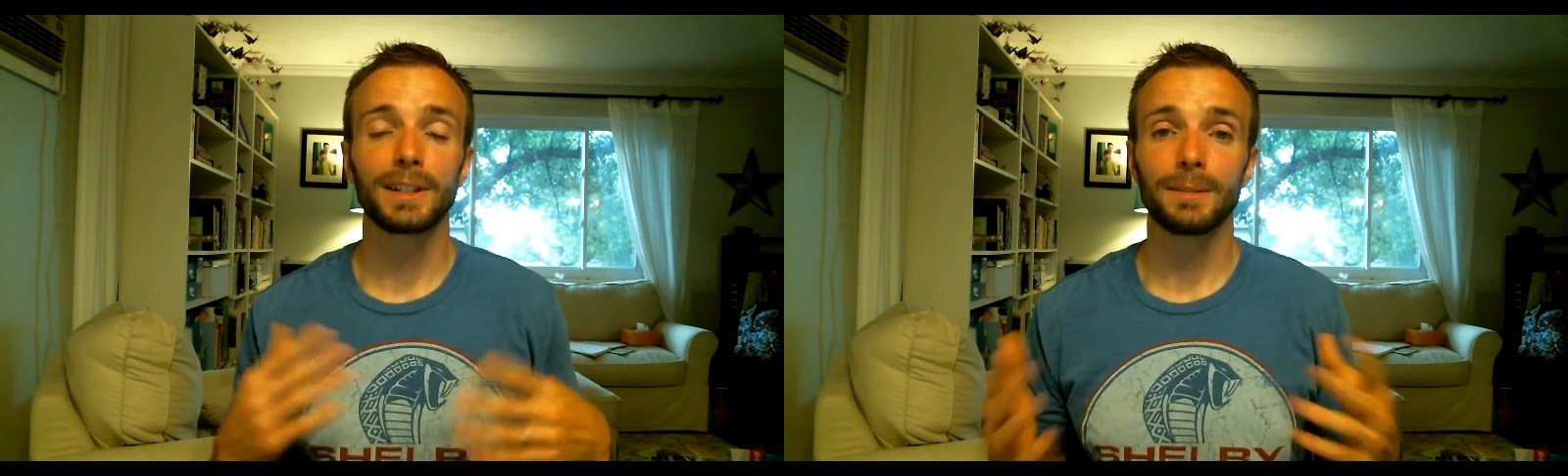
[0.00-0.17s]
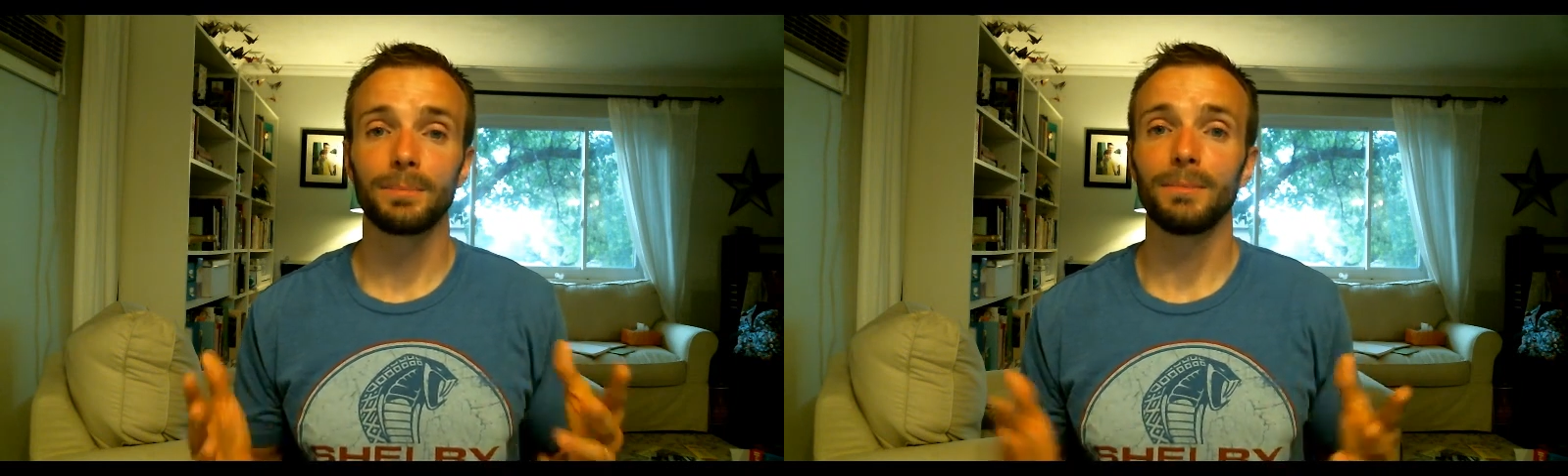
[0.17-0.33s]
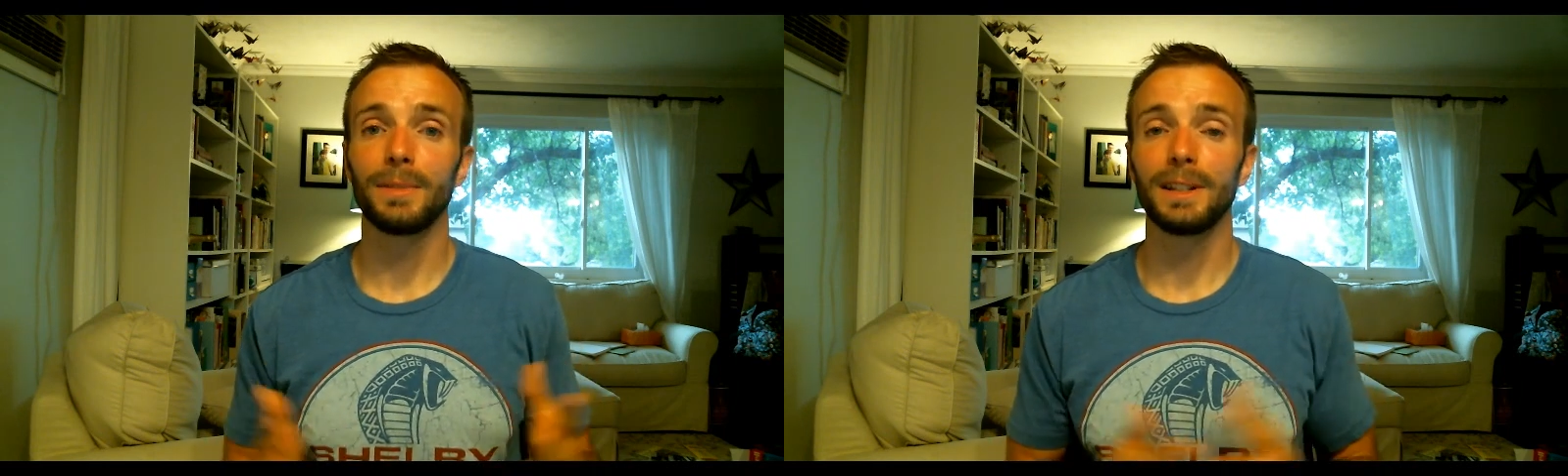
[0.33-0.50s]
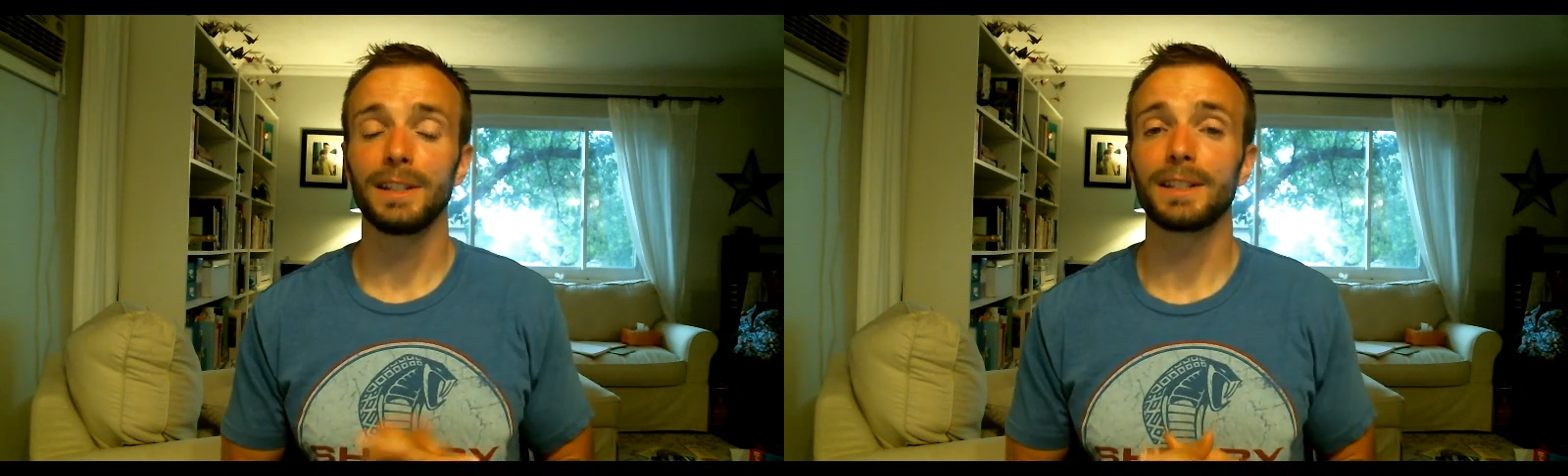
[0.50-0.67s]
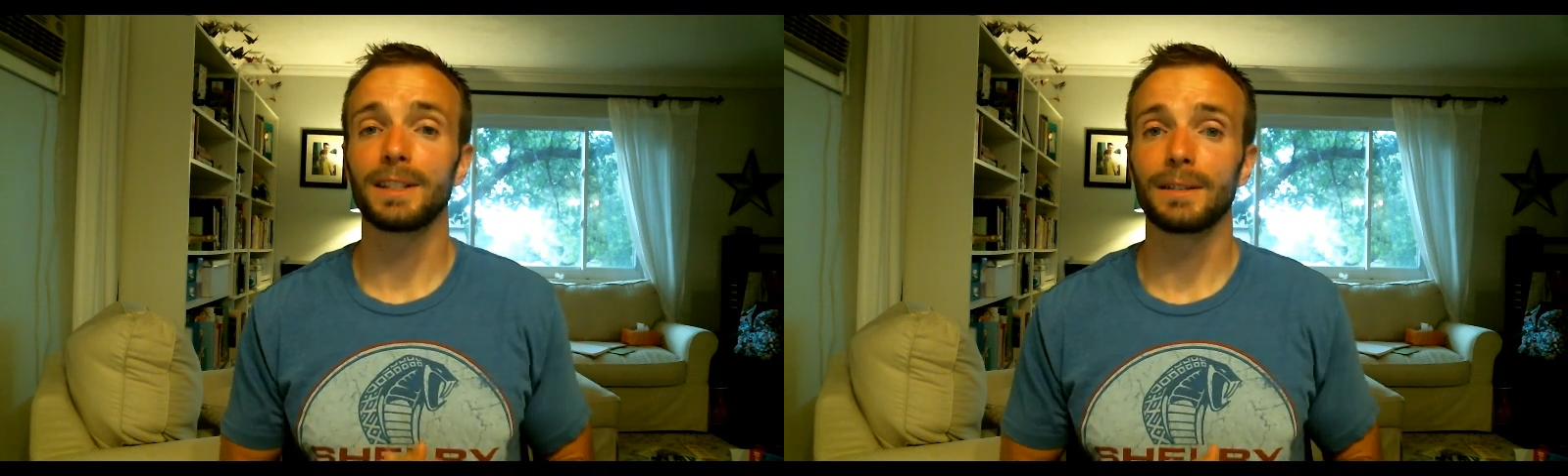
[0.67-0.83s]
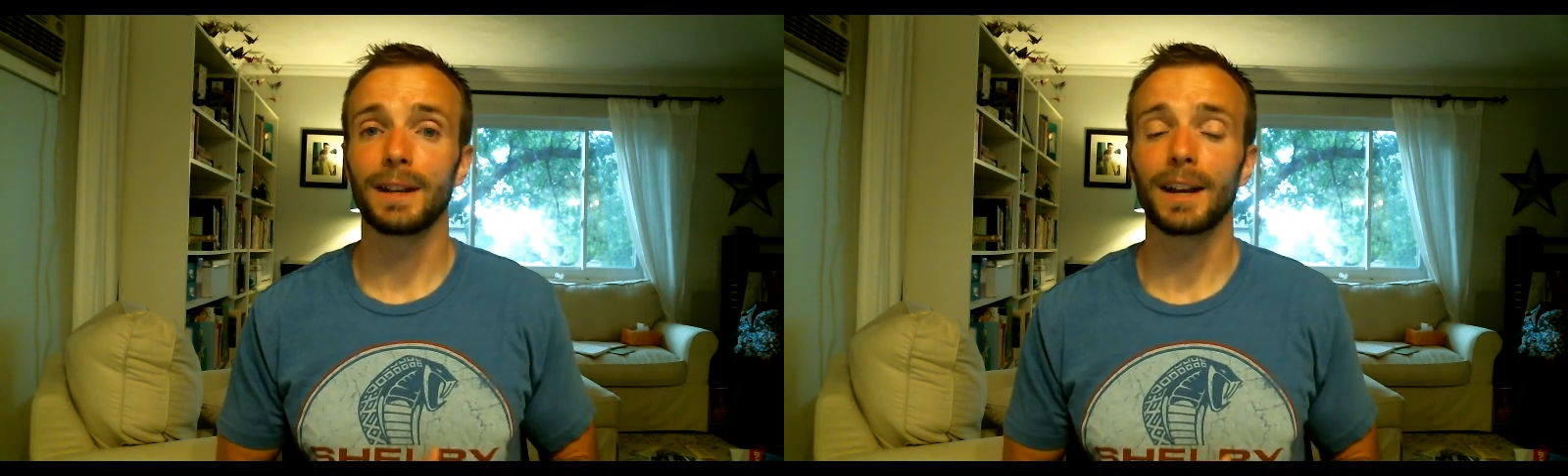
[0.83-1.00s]
at
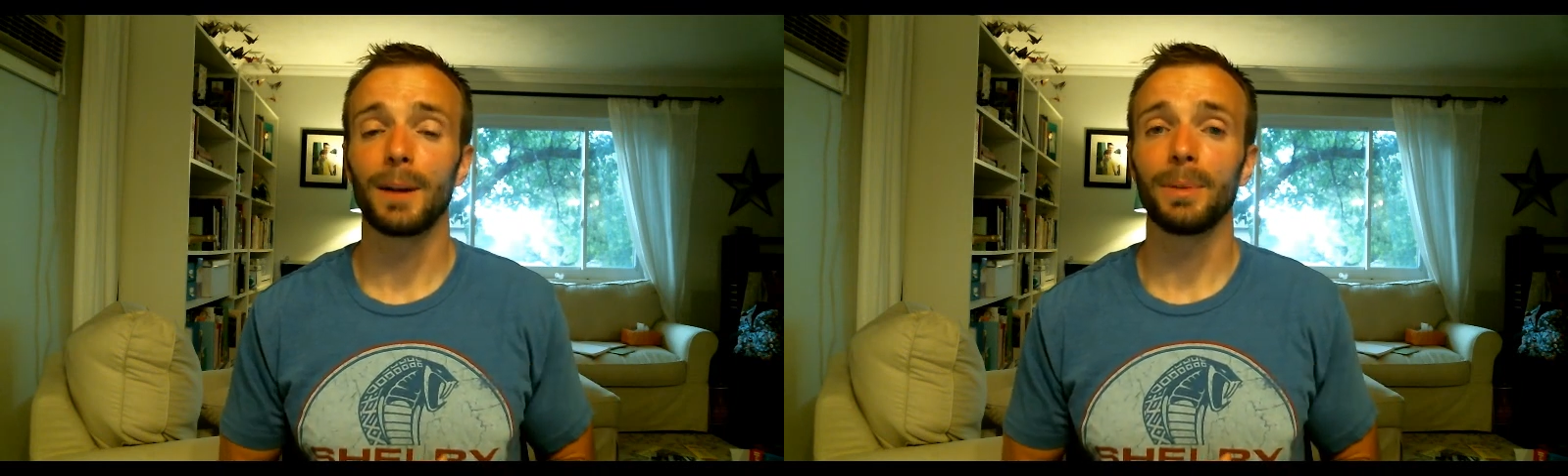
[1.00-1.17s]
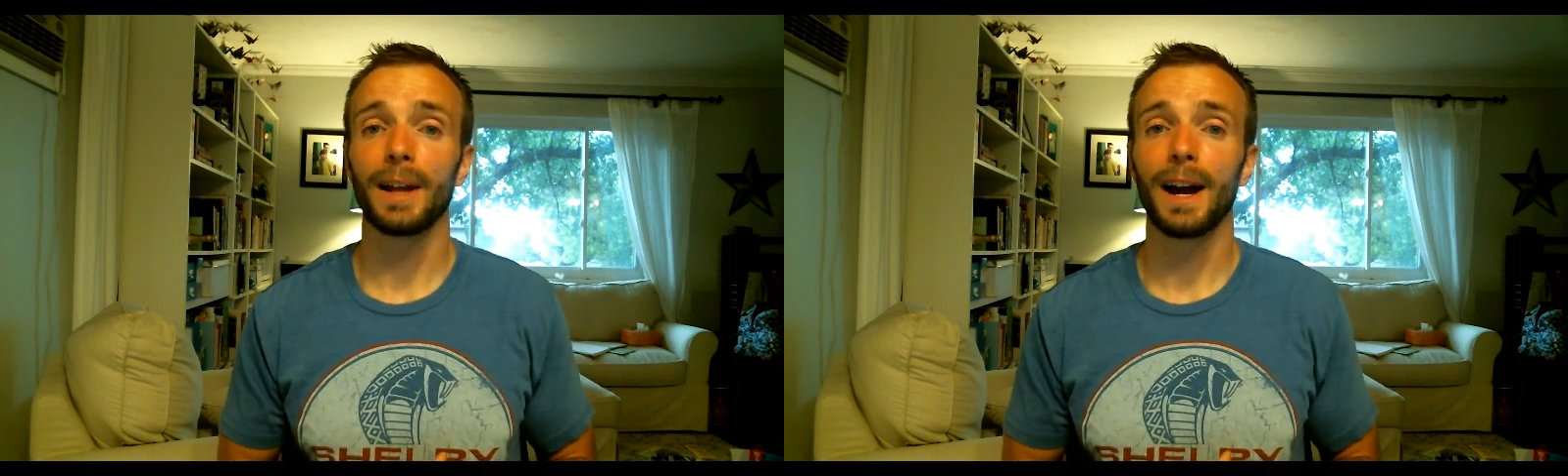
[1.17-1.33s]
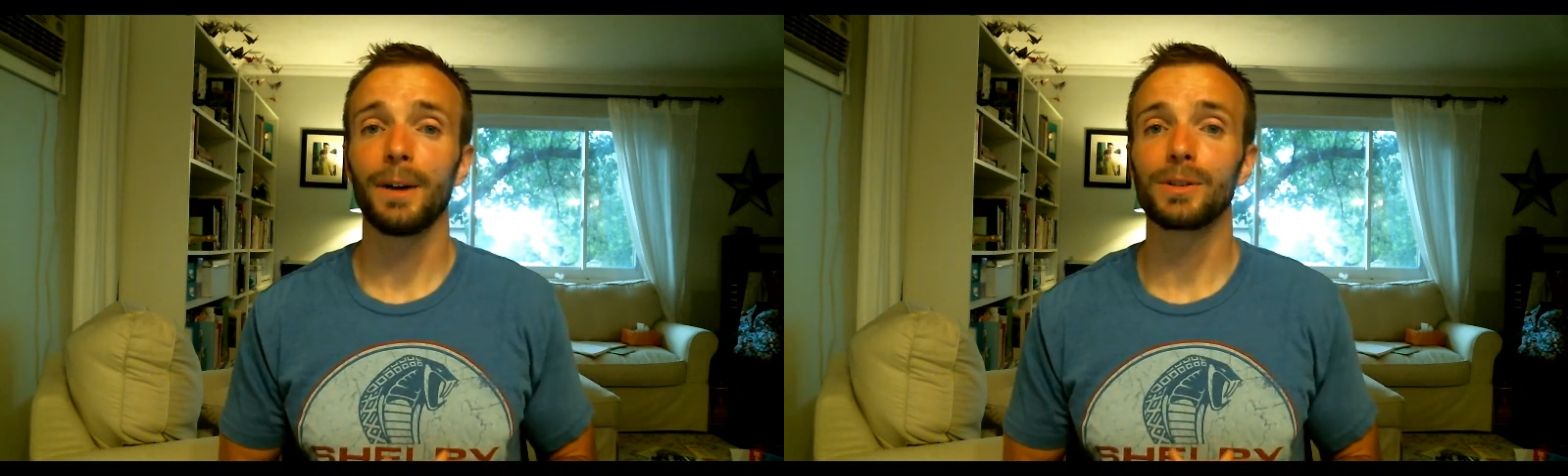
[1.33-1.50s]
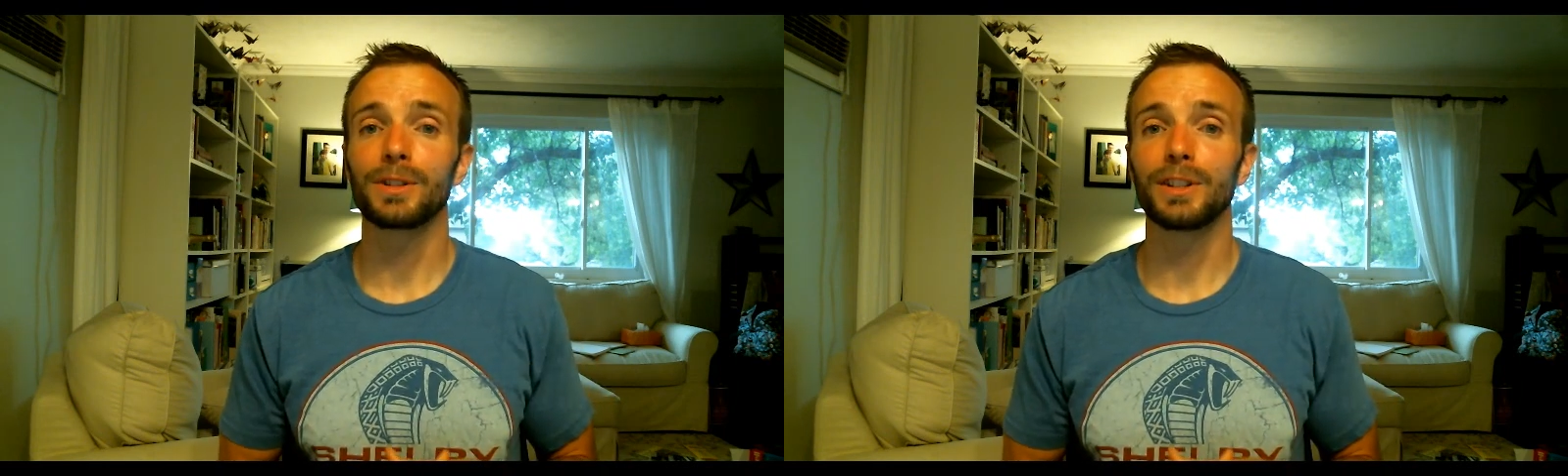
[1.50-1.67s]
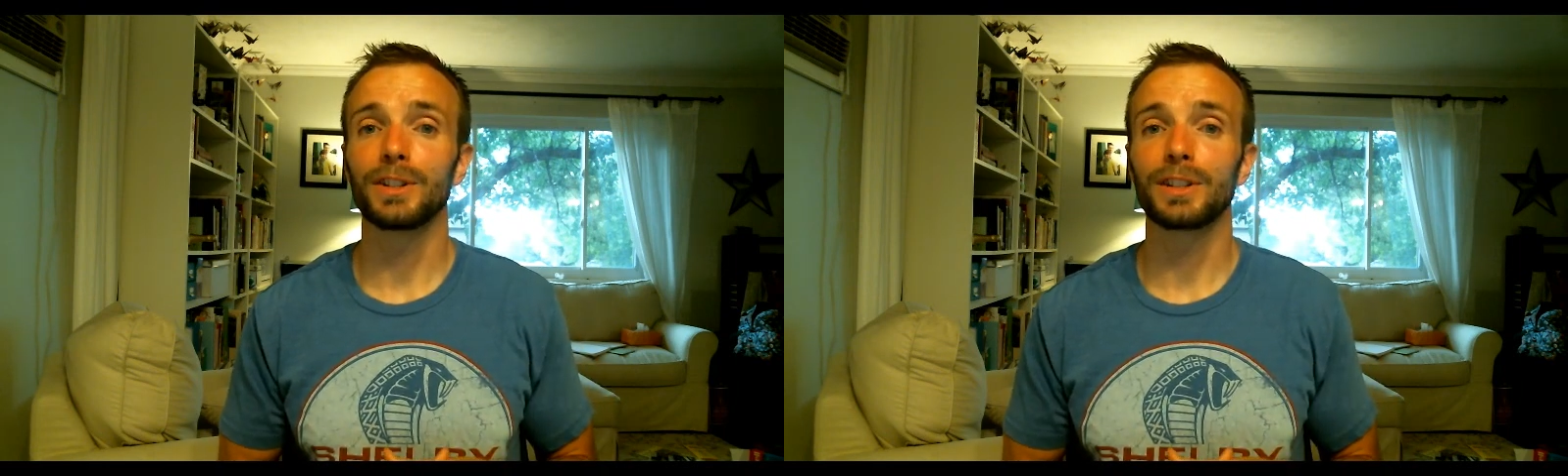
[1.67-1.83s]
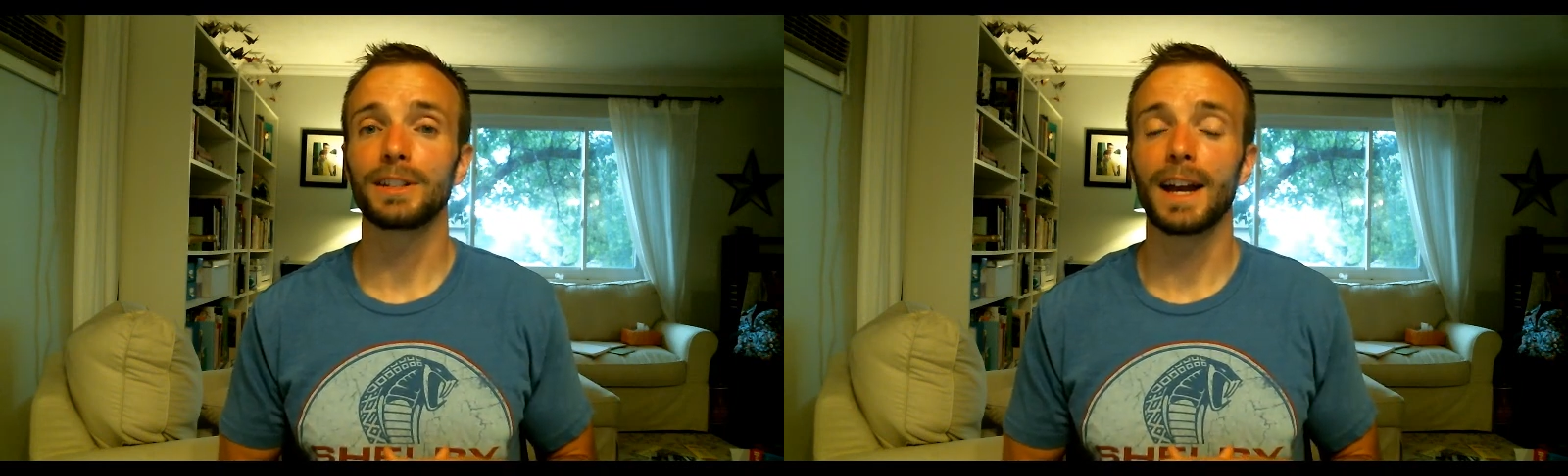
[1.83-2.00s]
least a couple of hours to
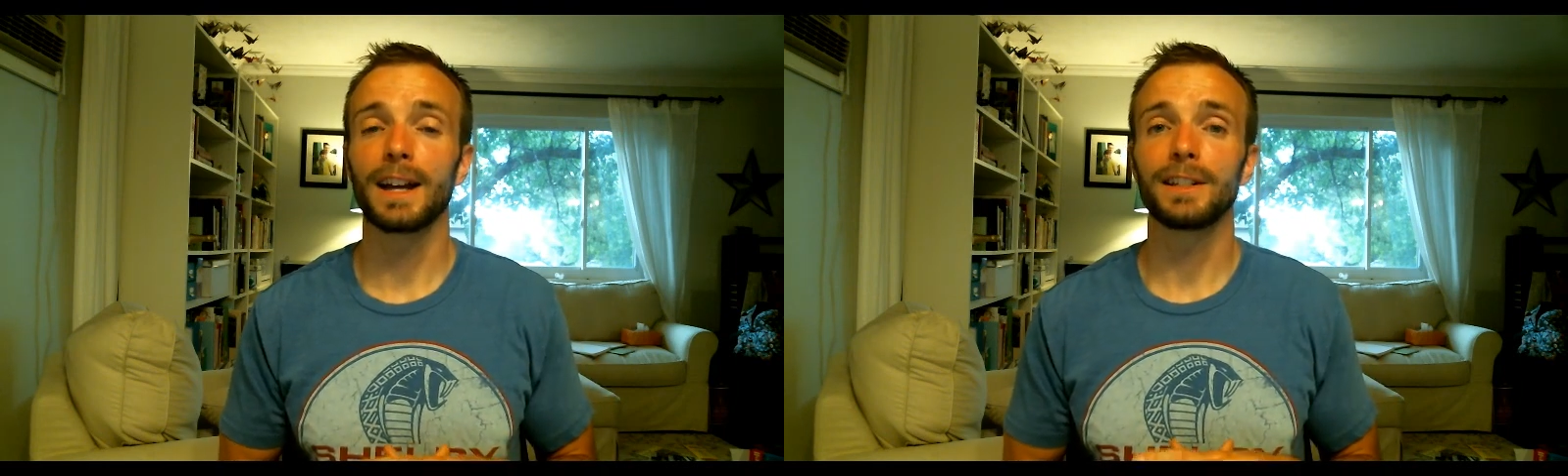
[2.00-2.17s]
just sat,